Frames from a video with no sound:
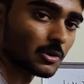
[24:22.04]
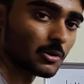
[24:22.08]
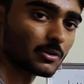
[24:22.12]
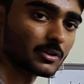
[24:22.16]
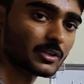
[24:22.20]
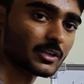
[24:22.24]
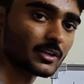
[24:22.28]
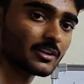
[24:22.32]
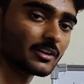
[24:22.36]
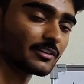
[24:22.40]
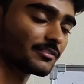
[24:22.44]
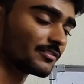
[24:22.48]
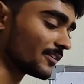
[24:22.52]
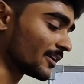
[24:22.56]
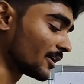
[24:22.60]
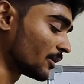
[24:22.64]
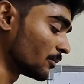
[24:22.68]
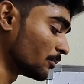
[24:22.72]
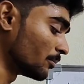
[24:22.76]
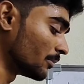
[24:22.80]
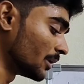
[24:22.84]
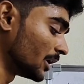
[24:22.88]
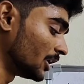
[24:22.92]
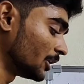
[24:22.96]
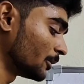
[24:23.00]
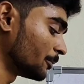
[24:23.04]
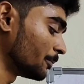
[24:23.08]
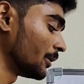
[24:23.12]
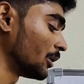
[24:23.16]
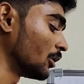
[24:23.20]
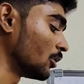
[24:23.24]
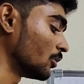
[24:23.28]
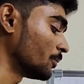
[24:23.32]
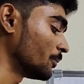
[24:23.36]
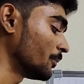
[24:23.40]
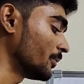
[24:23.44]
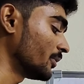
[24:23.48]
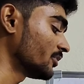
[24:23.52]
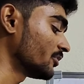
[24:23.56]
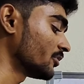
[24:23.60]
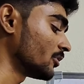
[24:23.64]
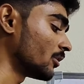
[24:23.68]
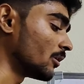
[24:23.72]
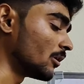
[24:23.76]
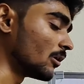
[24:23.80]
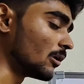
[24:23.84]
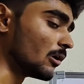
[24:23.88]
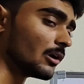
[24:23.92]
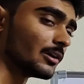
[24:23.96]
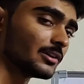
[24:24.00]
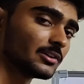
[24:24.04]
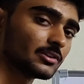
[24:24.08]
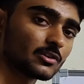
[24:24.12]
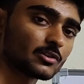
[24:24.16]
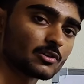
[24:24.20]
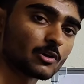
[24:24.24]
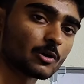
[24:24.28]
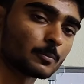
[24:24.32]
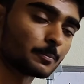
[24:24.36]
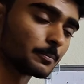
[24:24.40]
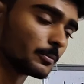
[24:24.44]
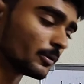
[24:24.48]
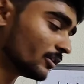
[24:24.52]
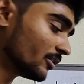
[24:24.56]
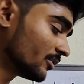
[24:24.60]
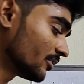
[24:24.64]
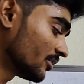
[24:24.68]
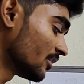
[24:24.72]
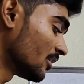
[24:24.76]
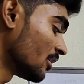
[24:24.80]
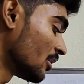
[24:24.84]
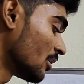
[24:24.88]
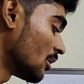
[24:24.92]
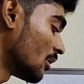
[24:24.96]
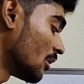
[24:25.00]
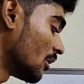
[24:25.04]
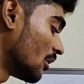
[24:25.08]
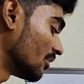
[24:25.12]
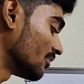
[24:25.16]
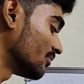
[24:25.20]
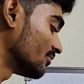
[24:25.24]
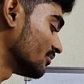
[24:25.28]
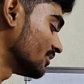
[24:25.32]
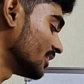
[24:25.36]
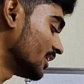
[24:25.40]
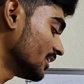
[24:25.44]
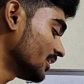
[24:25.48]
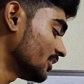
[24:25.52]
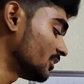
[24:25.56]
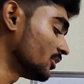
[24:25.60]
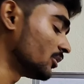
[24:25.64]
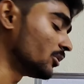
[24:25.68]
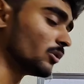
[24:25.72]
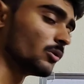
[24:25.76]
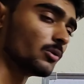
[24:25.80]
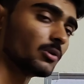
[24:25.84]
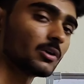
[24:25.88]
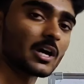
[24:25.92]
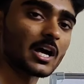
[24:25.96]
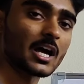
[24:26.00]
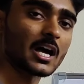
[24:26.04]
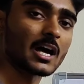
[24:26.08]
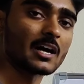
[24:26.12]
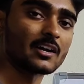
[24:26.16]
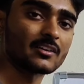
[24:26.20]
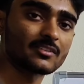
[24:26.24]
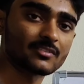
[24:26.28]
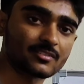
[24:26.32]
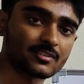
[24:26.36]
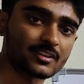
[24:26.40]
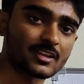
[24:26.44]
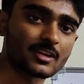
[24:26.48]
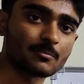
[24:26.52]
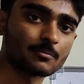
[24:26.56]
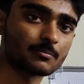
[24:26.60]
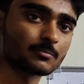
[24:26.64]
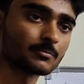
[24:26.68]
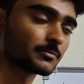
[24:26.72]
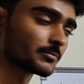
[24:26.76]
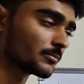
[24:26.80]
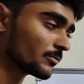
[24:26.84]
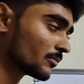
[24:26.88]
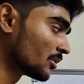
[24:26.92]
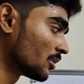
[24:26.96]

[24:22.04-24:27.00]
Okay, if you have multiple outputs, all the outputs of that node are same.